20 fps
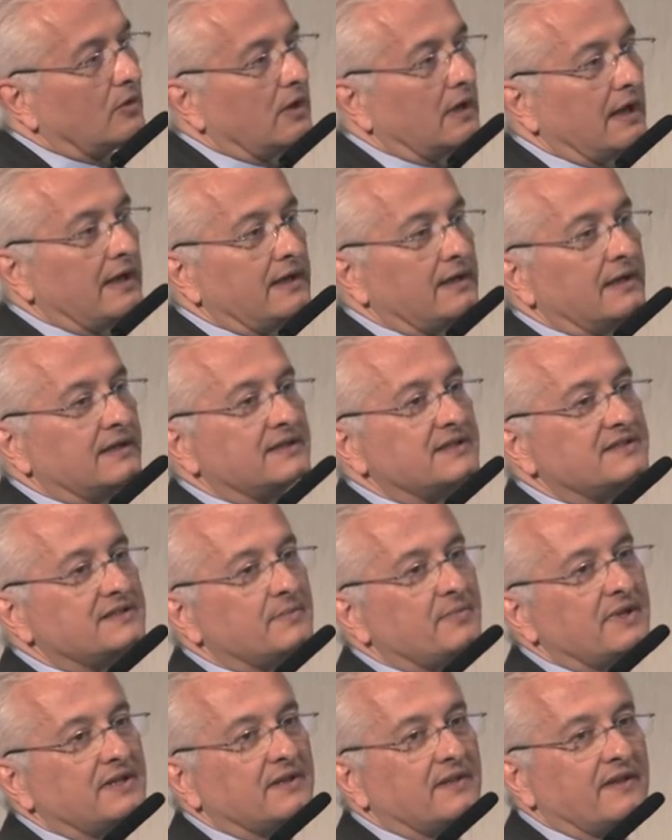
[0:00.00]
I
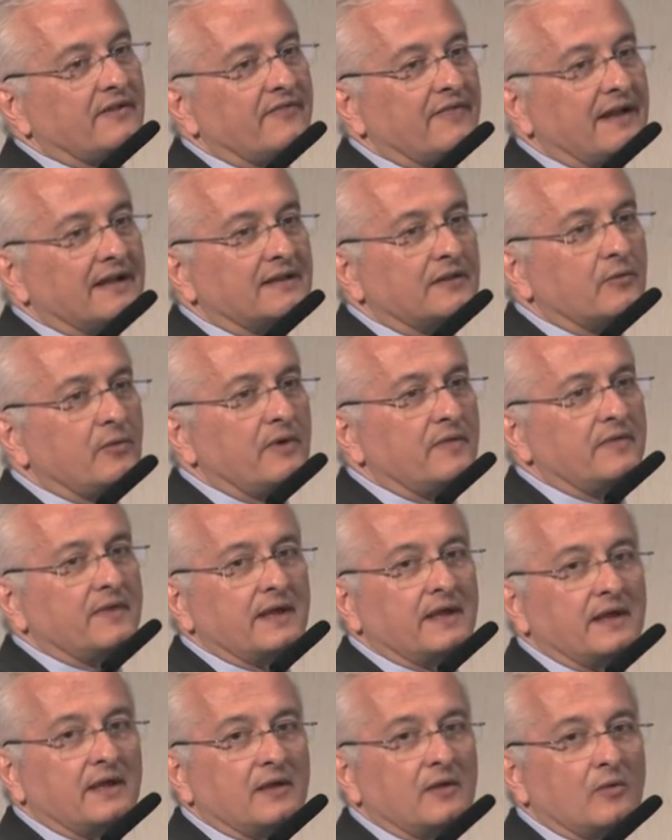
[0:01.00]
anticipated the fact that with
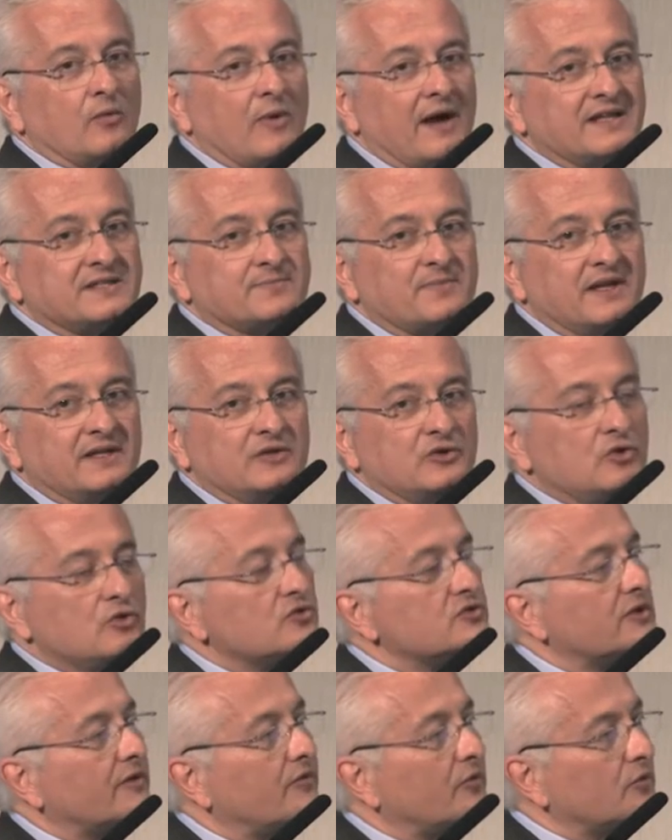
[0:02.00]
the widespread
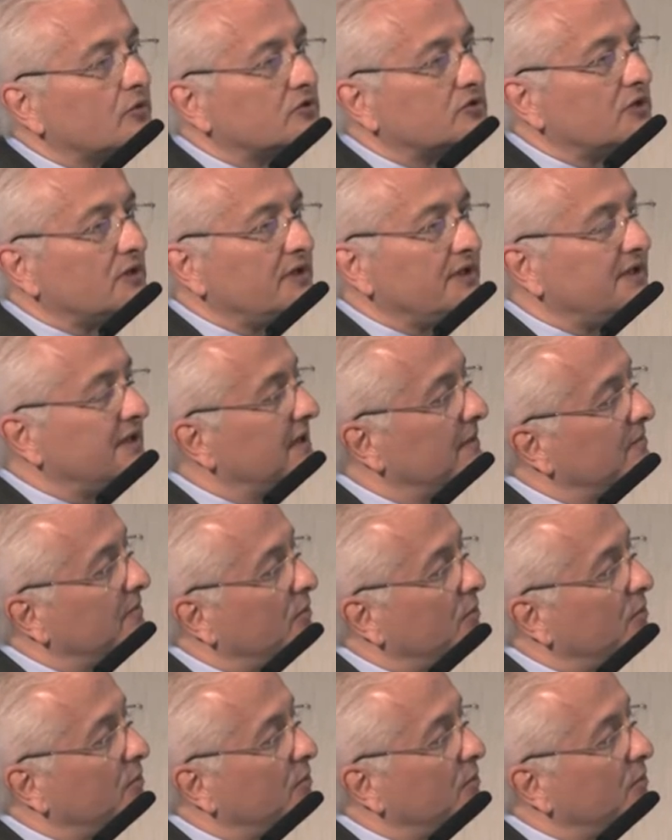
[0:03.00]
use of ruxolitinib,